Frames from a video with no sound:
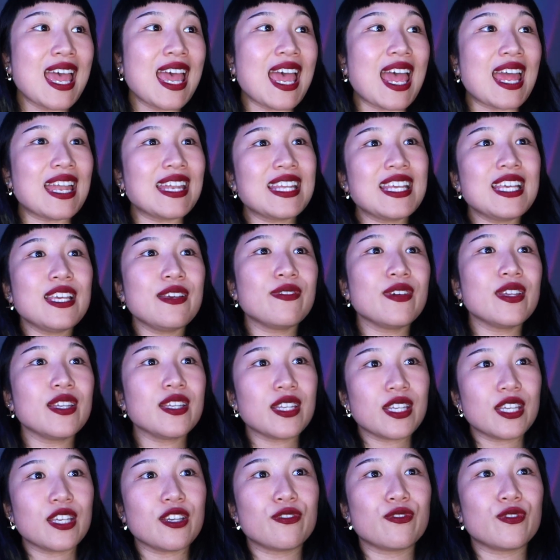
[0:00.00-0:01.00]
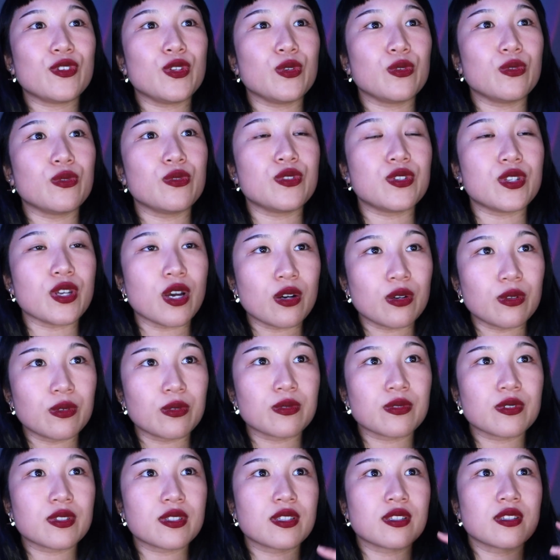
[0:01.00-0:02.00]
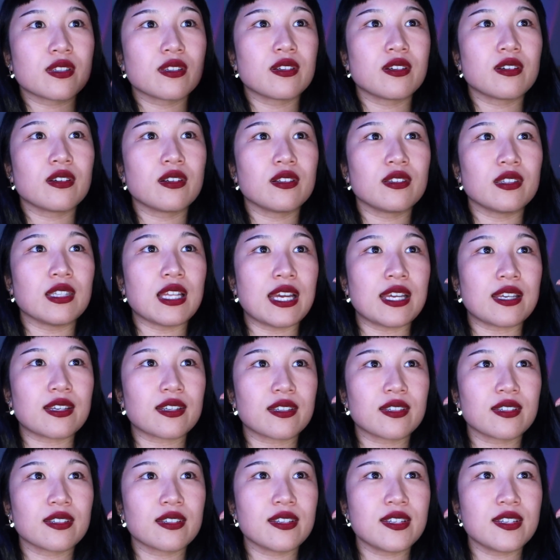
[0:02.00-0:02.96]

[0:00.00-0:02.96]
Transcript: And even if you don't like